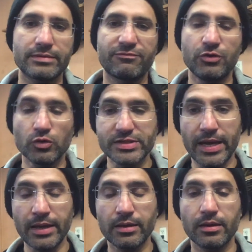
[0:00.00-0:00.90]
fuel
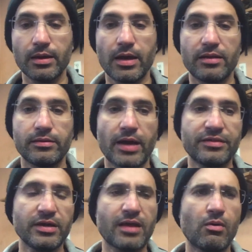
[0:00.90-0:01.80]
tank, and I
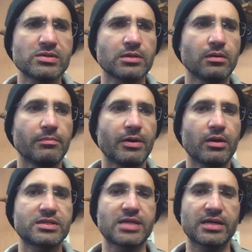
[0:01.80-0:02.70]
think that was a little bit
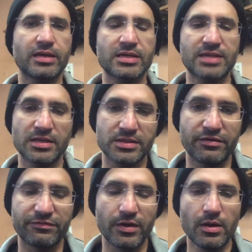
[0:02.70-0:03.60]
excessive.